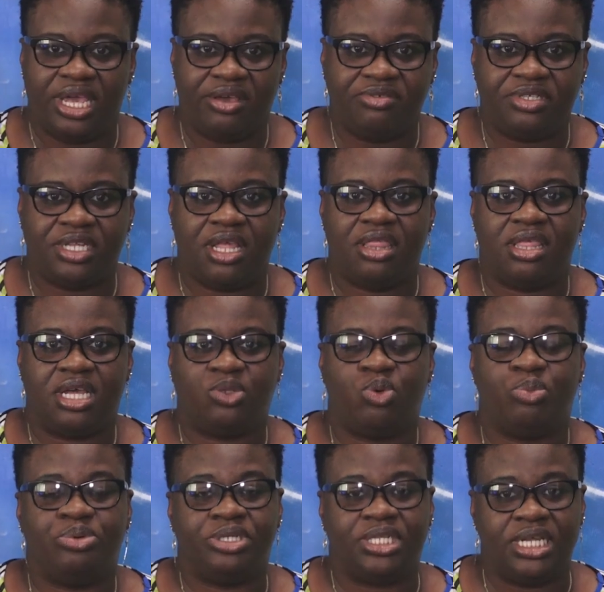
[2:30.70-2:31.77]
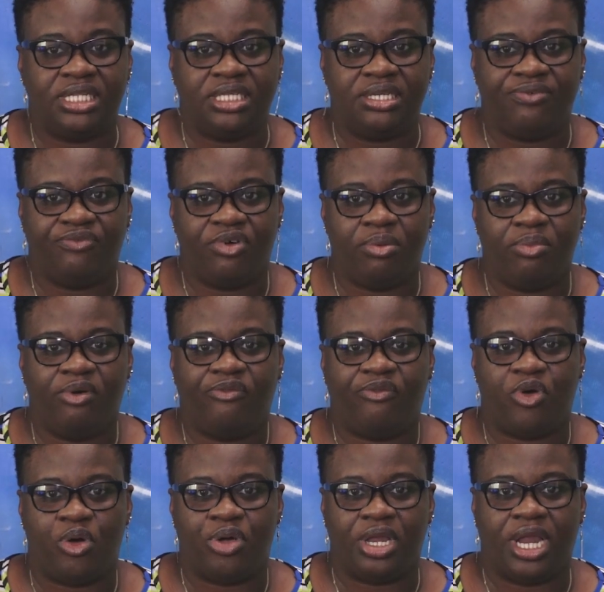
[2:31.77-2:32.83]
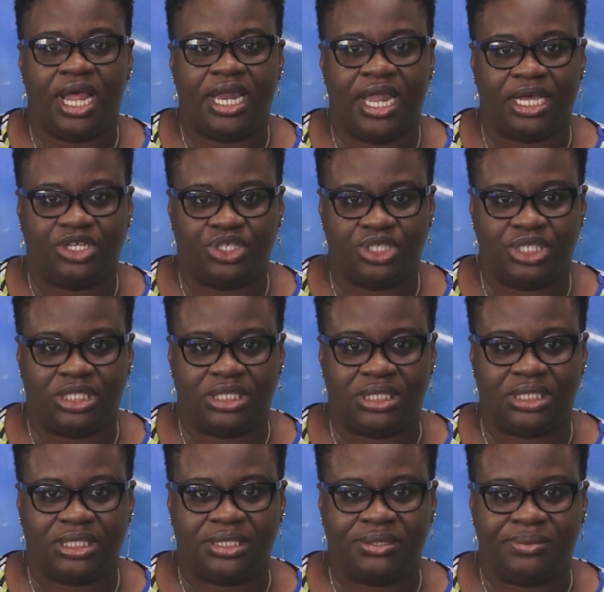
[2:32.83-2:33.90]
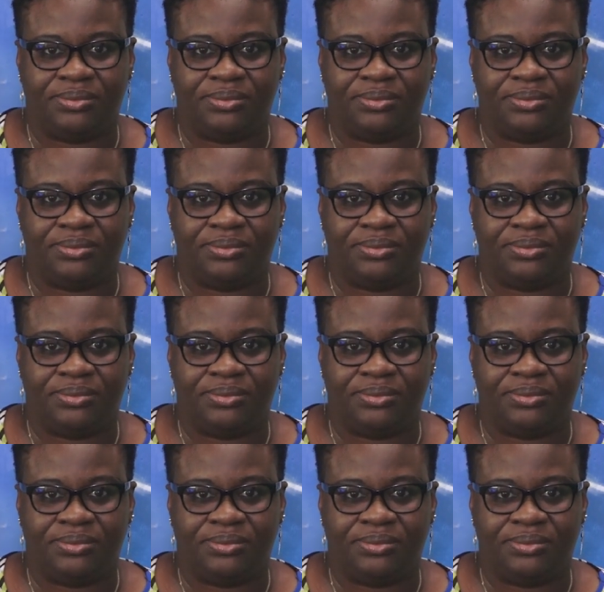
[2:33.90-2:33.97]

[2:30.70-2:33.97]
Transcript: gifts that were presented from foreign nationals.